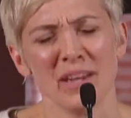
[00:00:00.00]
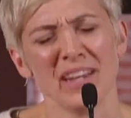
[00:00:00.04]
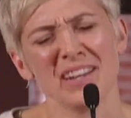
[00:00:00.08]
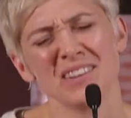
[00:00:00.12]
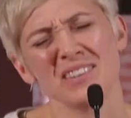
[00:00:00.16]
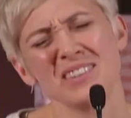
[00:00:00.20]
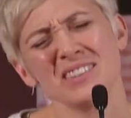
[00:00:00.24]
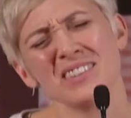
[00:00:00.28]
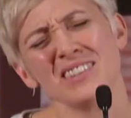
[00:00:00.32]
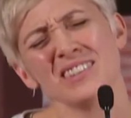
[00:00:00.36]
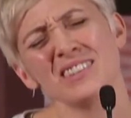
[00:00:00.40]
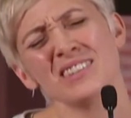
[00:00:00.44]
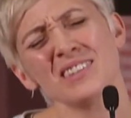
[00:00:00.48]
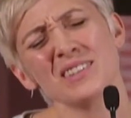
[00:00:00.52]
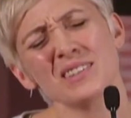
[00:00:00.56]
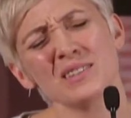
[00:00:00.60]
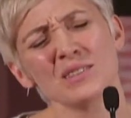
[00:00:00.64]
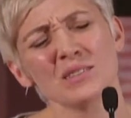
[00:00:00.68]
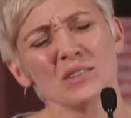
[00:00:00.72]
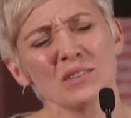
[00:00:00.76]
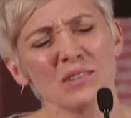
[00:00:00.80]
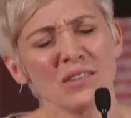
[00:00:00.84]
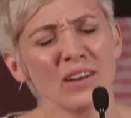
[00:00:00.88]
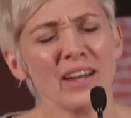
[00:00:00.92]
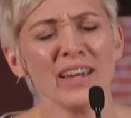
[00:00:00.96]
and it was just just a
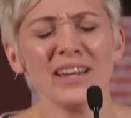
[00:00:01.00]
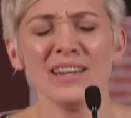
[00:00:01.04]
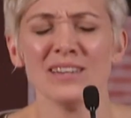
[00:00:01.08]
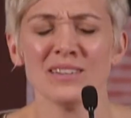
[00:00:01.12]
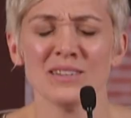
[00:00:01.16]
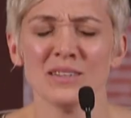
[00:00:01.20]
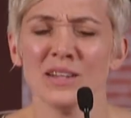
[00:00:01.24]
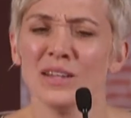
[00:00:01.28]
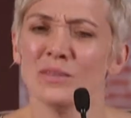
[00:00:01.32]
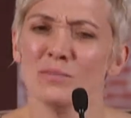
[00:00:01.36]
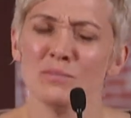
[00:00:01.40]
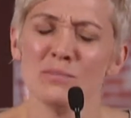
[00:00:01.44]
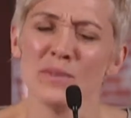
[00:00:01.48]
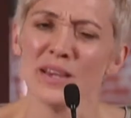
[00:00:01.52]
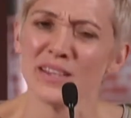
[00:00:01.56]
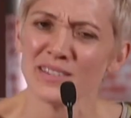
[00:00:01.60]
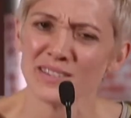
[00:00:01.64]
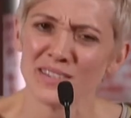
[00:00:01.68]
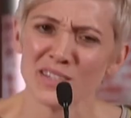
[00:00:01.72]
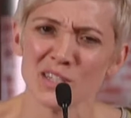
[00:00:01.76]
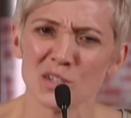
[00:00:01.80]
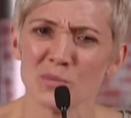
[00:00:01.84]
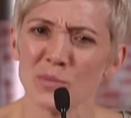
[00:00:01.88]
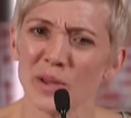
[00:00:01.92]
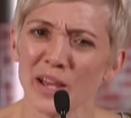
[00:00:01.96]
great uh, message mm.